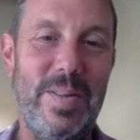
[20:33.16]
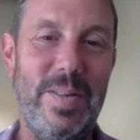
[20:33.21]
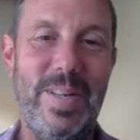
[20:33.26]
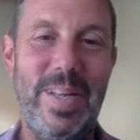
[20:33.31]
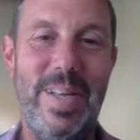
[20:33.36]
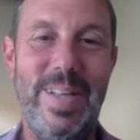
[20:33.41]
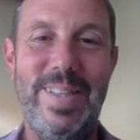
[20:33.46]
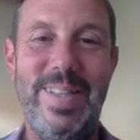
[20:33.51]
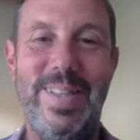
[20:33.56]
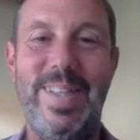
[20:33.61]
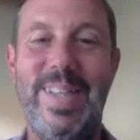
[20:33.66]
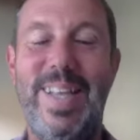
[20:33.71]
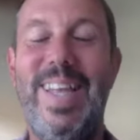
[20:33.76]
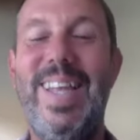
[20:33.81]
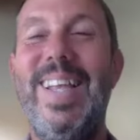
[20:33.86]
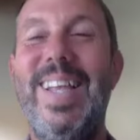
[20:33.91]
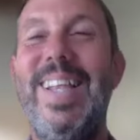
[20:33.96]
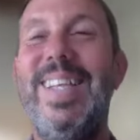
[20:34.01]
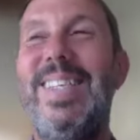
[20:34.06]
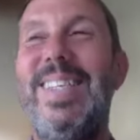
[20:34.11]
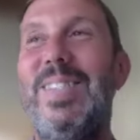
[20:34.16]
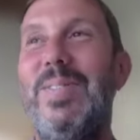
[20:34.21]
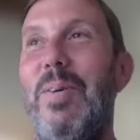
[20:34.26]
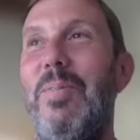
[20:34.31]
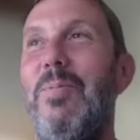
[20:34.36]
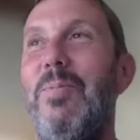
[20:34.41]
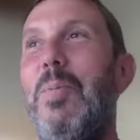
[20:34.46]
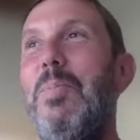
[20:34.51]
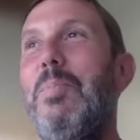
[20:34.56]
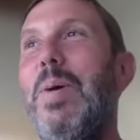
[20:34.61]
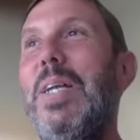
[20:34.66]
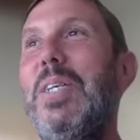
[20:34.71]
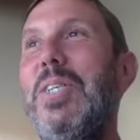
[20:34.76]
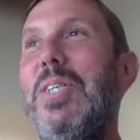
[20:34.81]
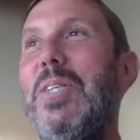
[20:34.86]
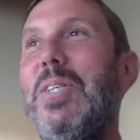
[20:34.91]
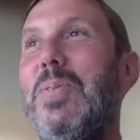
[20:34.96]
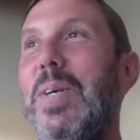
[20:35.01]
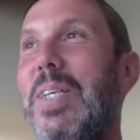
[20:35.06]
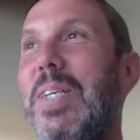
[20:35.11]
and just everyone
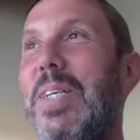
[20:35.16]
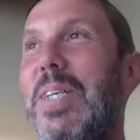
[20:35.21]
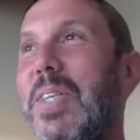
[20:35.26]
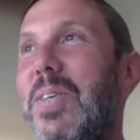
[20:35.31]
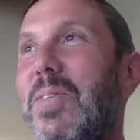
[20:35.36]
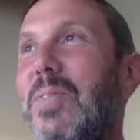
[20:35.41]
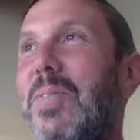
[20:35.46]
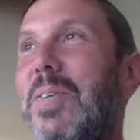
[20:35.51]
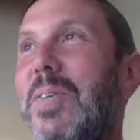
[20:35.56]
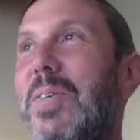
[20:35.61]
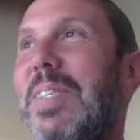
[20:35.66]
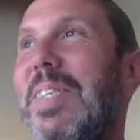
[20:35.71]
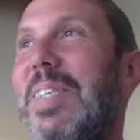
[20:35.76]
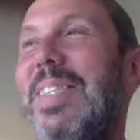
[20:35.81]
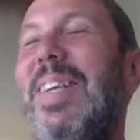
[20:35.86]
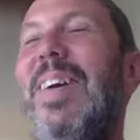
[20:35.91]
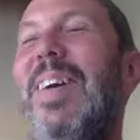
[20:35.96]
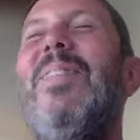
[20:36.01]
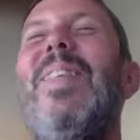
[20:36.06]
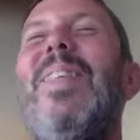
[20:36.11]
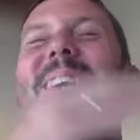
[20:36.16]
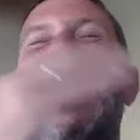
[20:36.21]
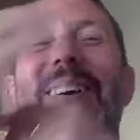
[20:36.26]
bitching to each other, and just oh